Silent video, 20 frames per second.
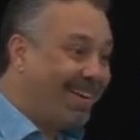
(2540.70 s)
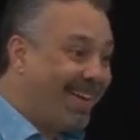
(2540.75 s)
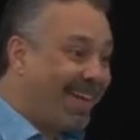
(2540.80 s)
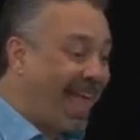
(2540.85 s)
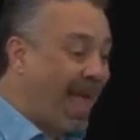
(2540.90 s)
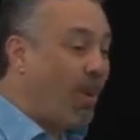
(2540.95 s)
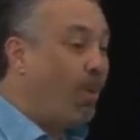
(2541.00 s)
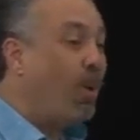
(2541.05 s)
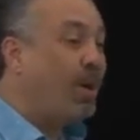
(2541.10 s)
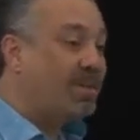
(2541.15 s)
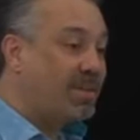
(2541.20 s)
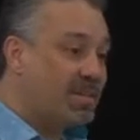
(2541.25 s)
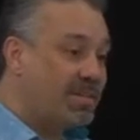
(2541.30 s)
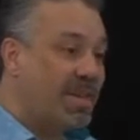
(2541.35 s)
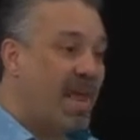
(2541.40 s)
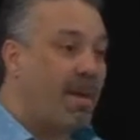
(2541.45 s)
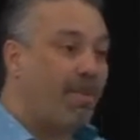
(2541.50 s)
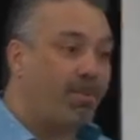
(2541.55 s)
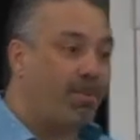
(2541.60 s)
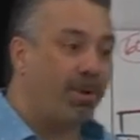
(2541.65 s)
And what does
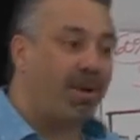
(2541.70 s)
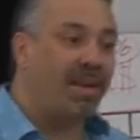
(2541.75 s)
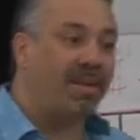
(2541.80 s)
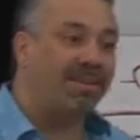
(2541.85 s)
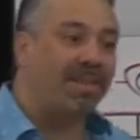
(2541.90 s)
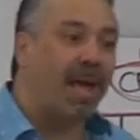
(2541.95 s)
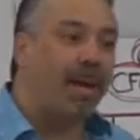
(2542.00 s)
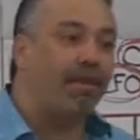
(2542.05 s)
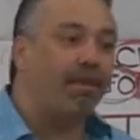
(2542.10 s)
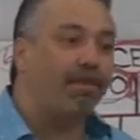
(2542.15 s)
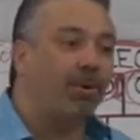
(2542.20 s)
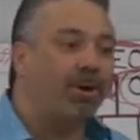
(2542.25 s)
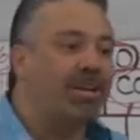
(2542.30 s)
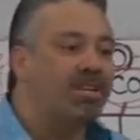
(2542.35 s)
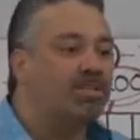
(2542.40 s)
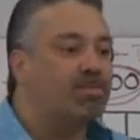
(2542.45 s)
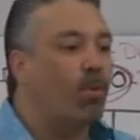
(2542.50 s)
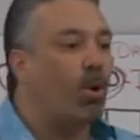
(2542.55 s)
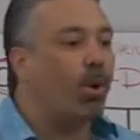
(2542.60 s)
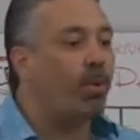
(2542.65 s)
that breed? That
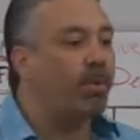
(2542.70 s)
breeds more